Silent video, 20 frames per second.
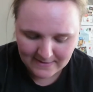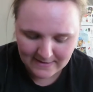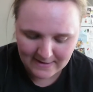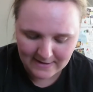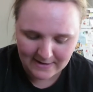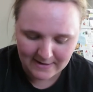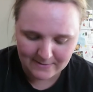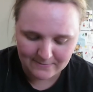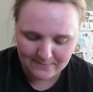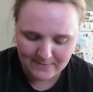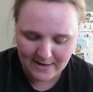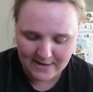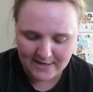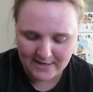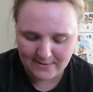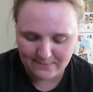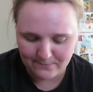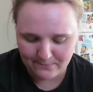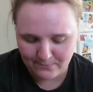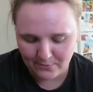um,
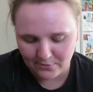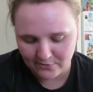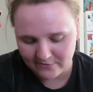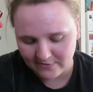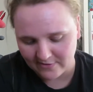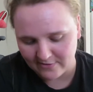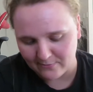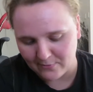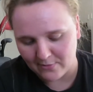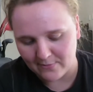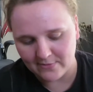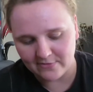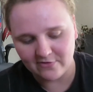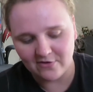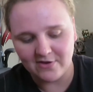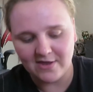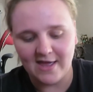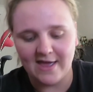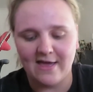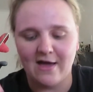any boots at the moment. So
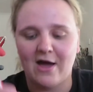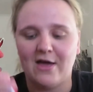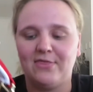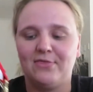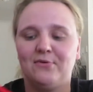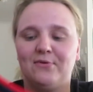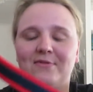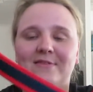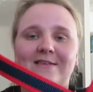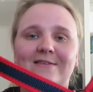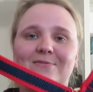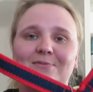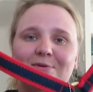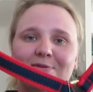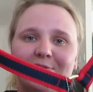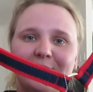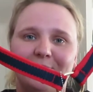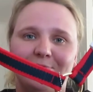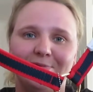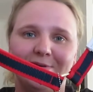yeah, I thought this
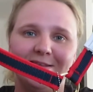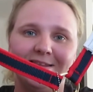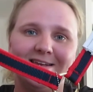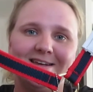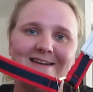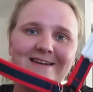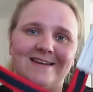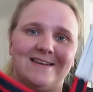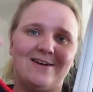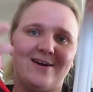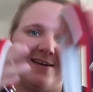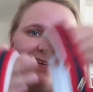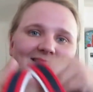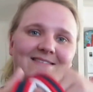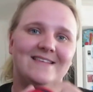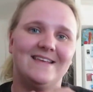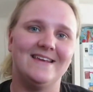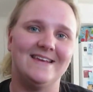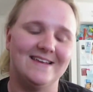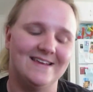was a really nice
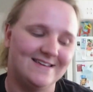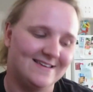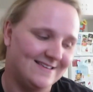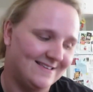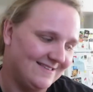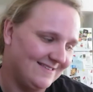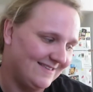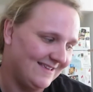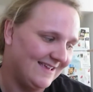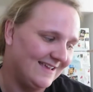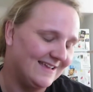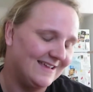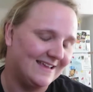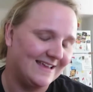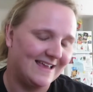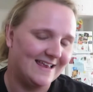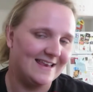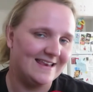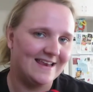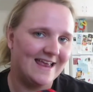thing because it
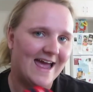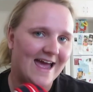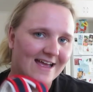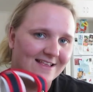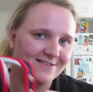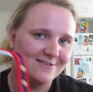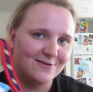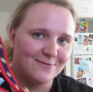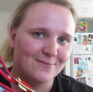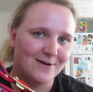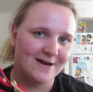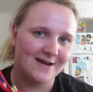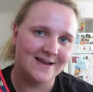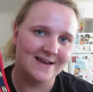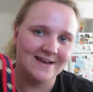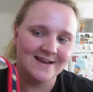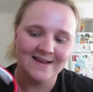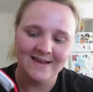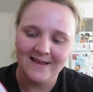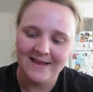can add to
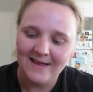my,